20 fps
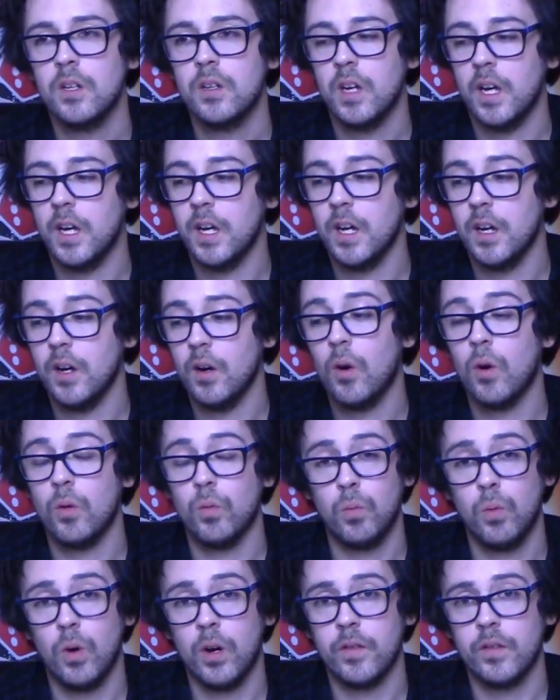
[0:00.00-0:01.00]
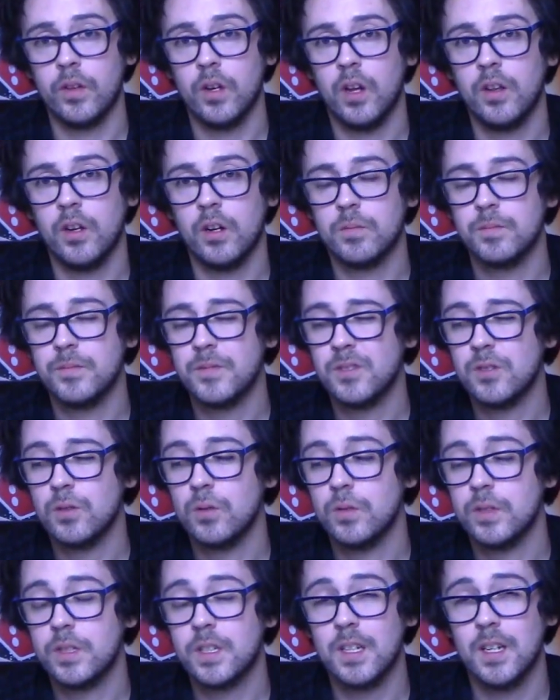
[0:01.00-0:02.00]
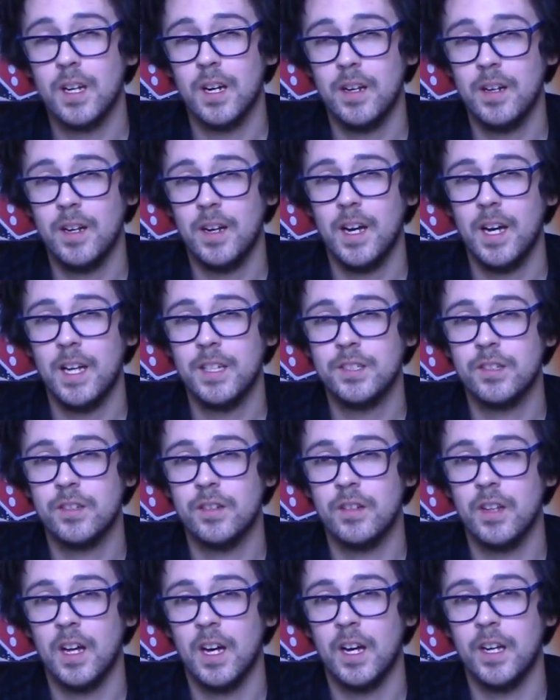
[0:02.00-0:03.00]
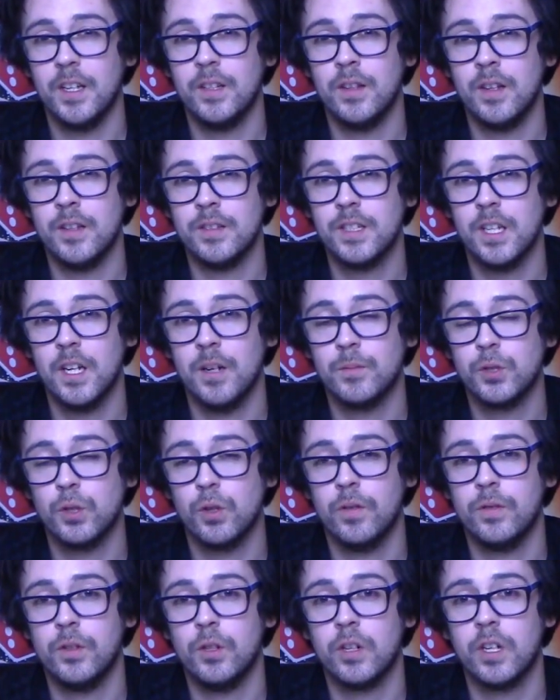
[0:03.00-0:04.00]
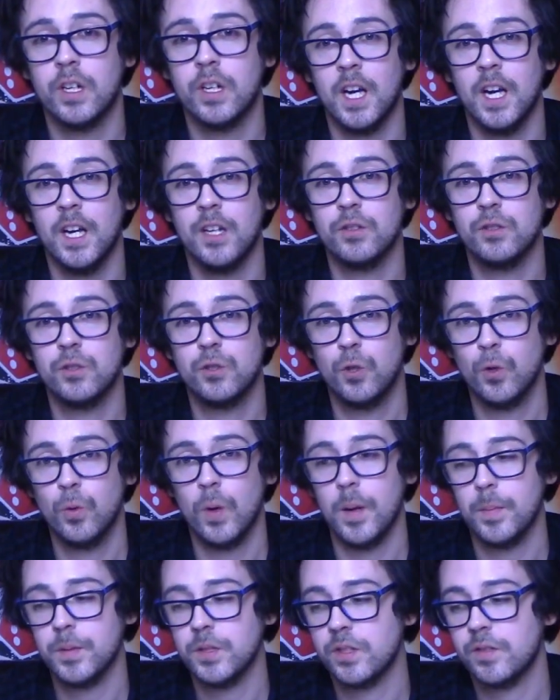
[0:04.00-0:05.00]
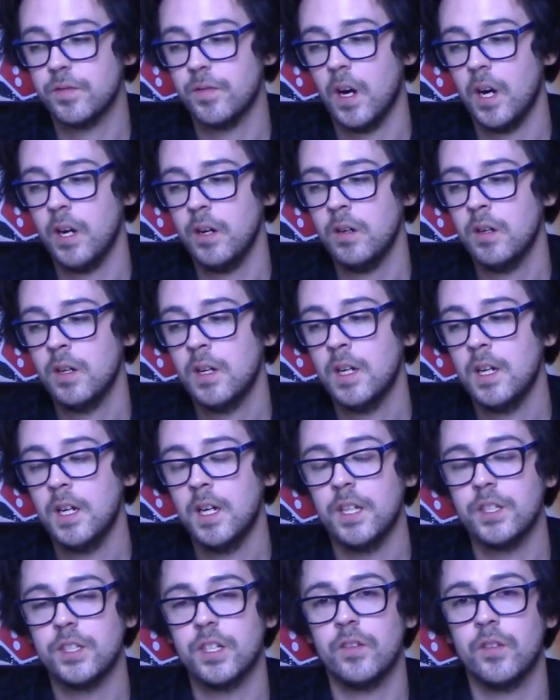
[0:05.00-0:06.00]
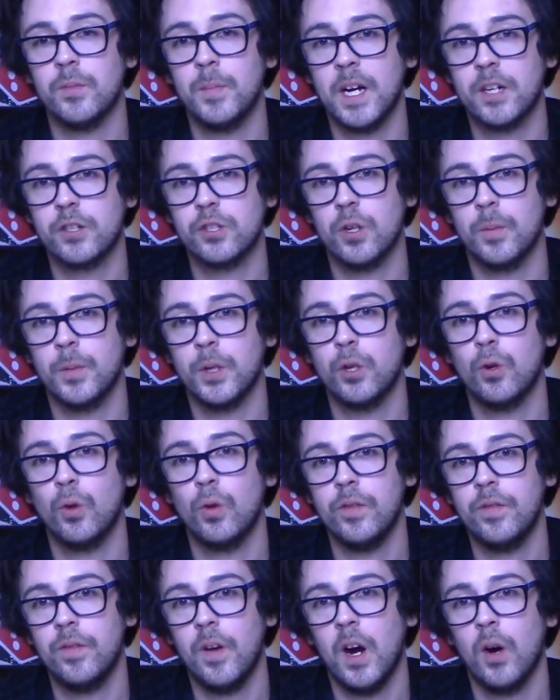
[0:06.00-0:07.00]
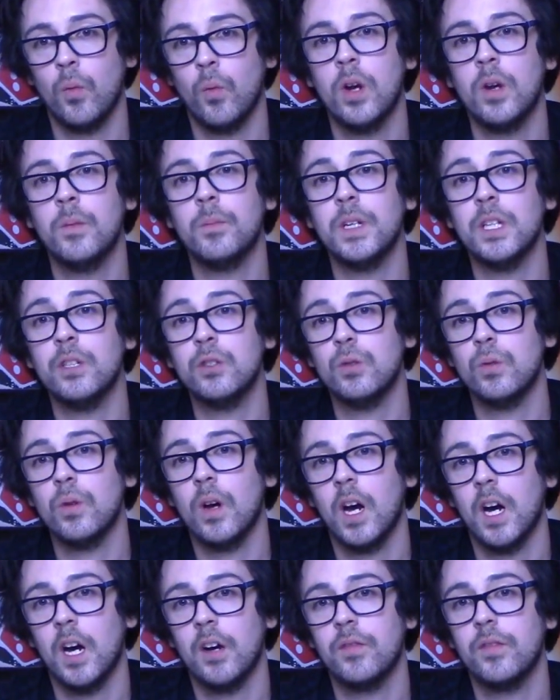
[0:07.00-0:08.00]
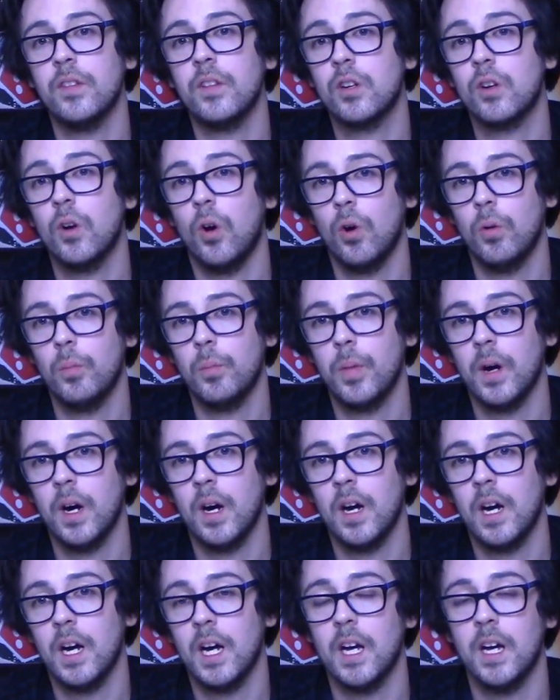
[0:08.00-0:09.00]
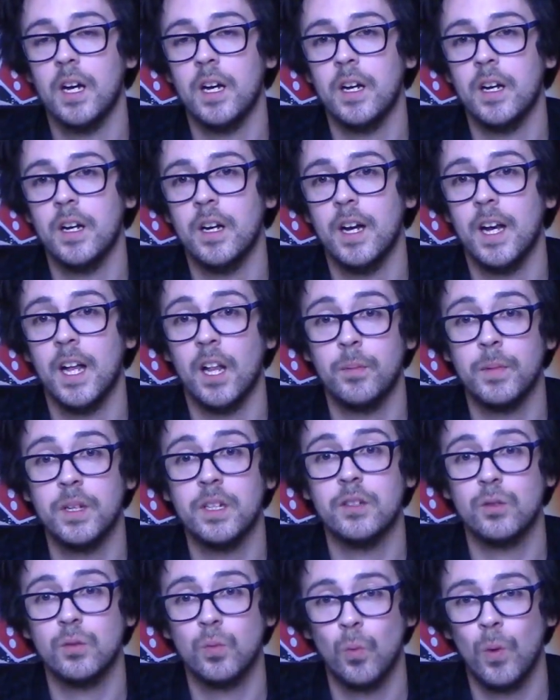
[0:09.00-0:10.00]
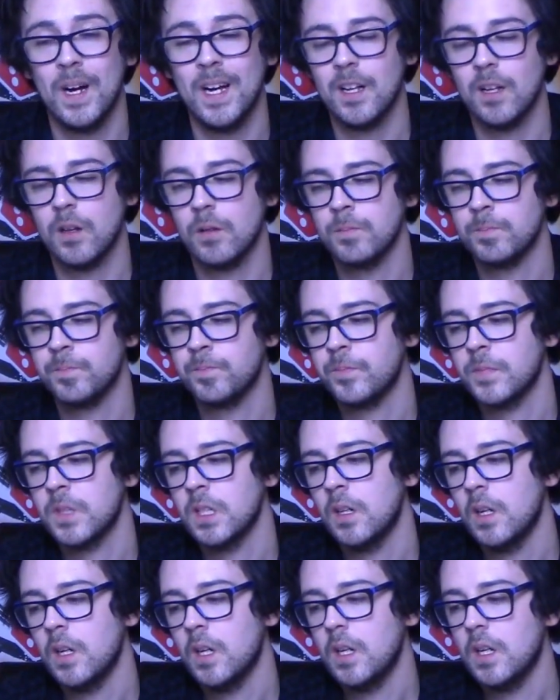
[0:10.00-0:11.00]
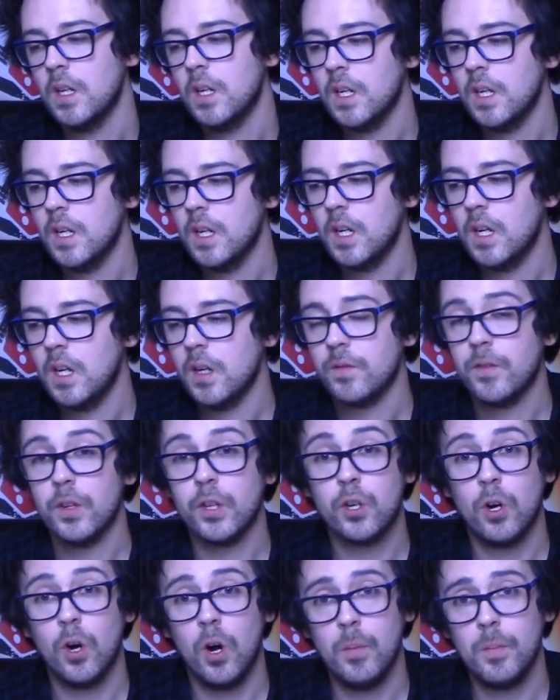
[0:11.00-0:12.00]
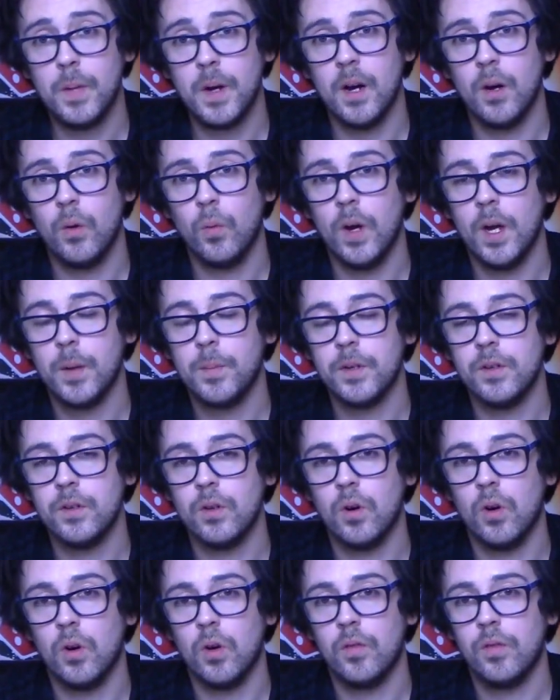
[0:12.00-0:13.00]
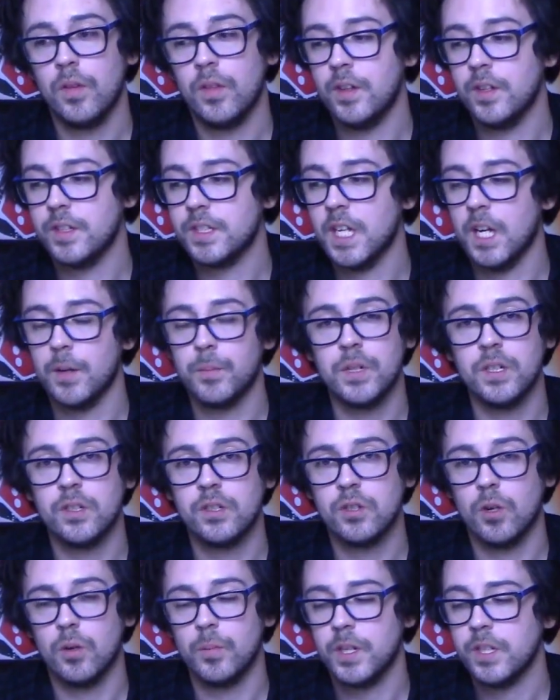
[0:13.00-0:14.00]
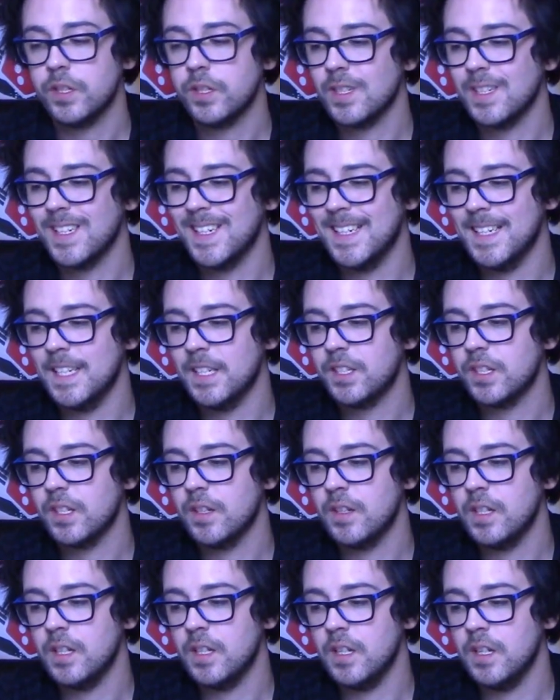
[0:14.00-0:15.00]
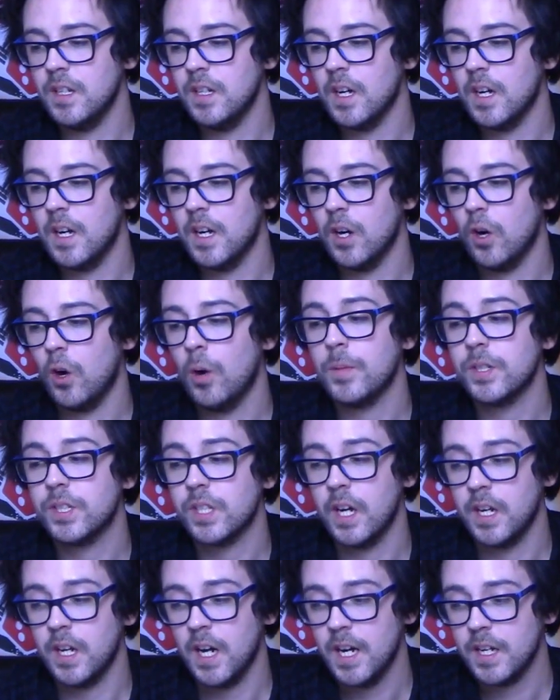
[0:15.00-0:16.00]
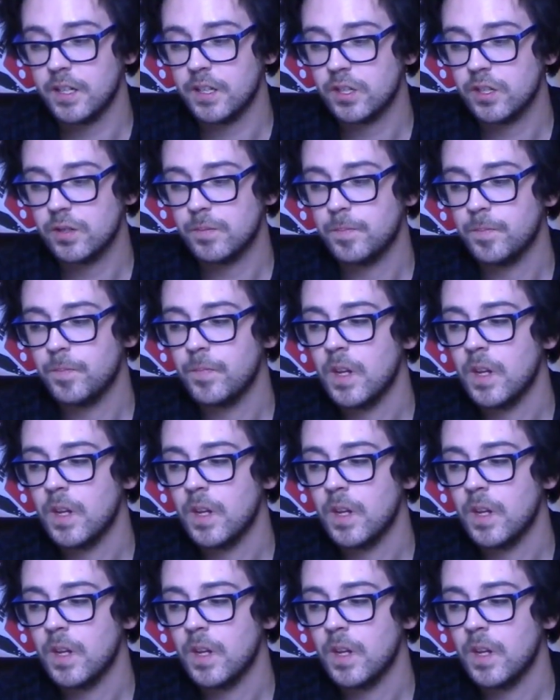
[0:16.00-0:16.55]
or one of the other. So it's kind of handy in that, in the terms of you're get 2 weapons to fire. Instead of the Microstubber you can only fire 1, but you do have the combat element as well. For the combat weapon of the Tech Priest Dominus is the Omicine Axe,